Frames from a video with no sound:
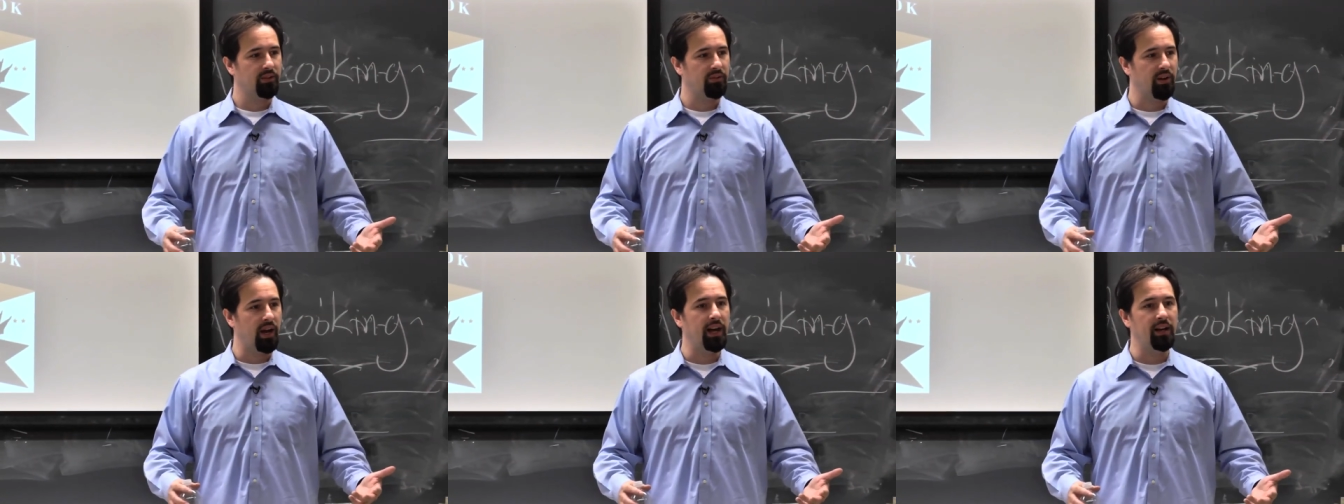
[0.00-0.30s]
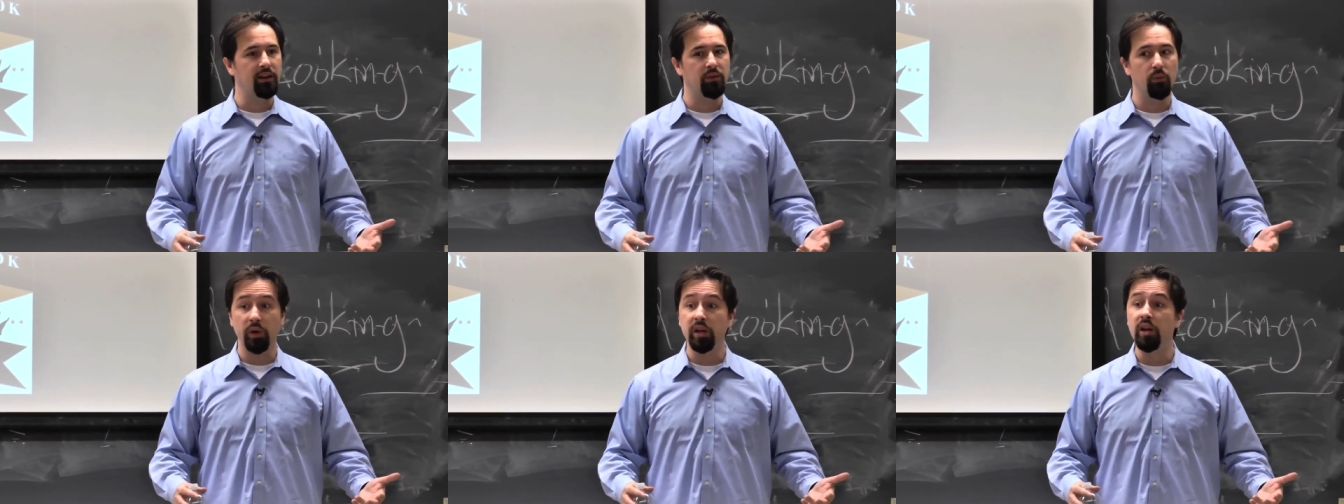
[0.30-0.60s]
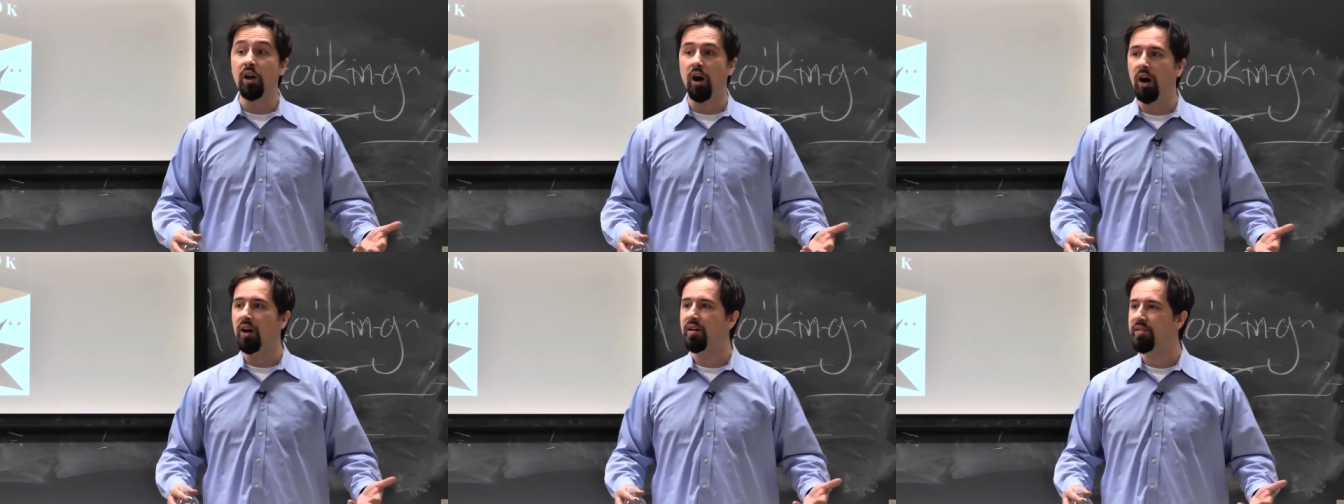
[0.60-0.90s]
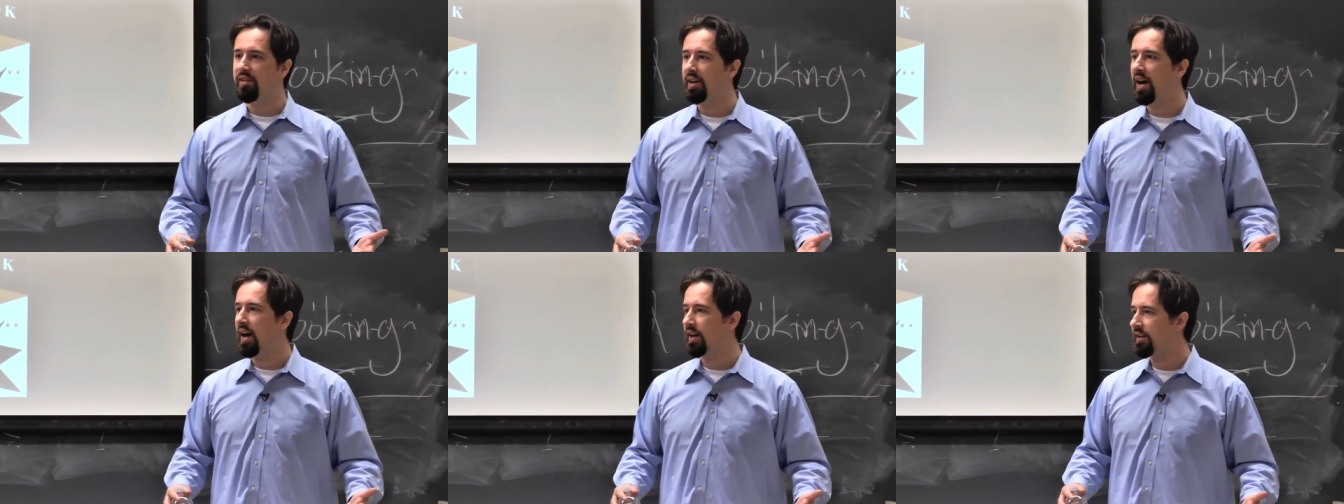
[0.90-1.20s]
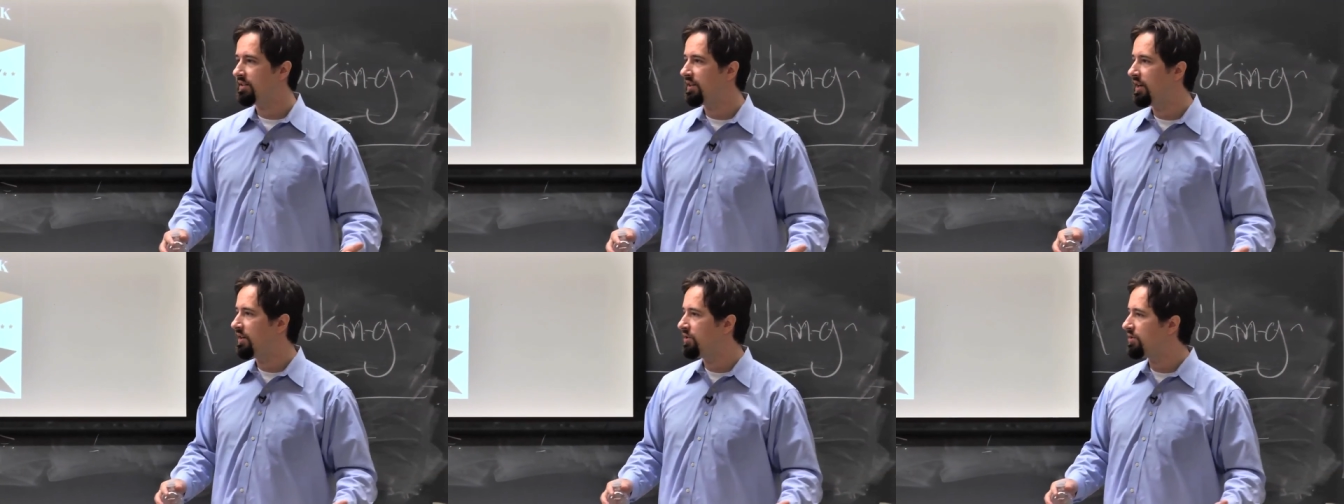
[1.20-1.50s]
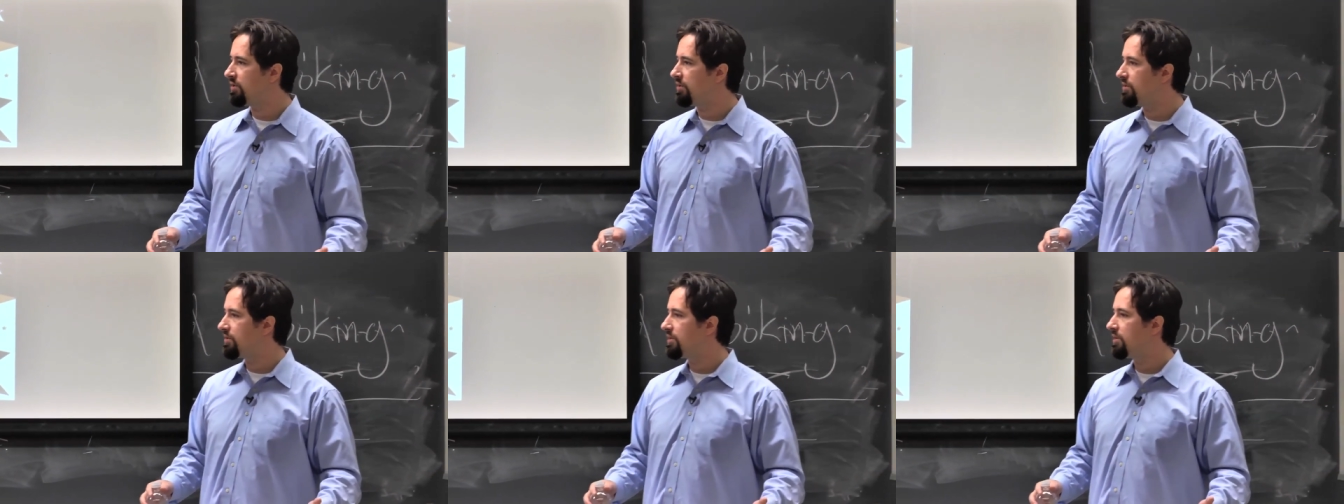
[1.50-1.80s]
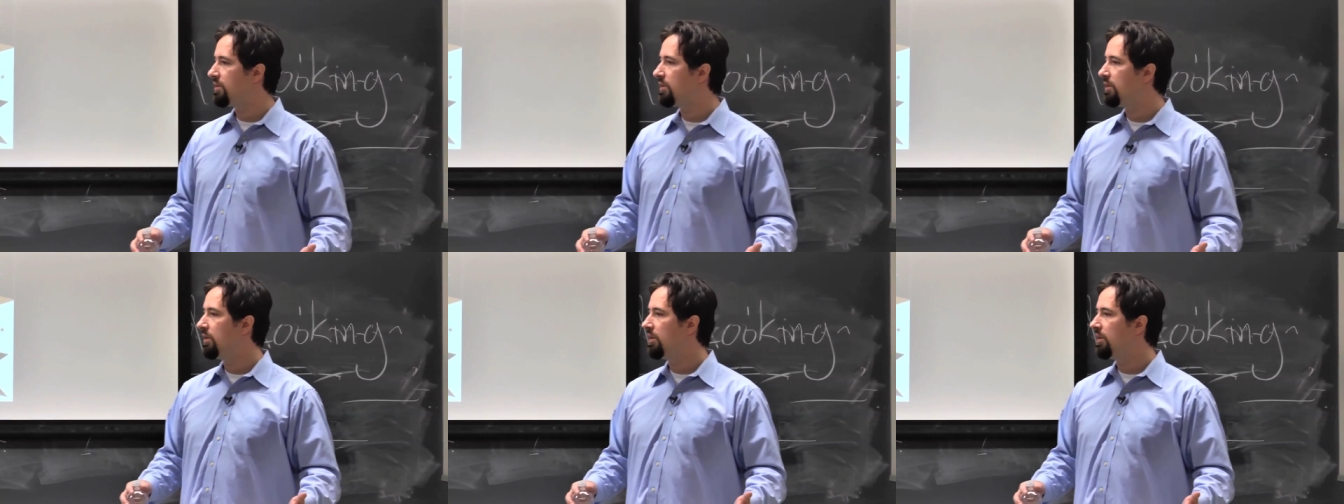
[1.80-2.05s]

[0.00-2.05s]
right? We are the non essentials.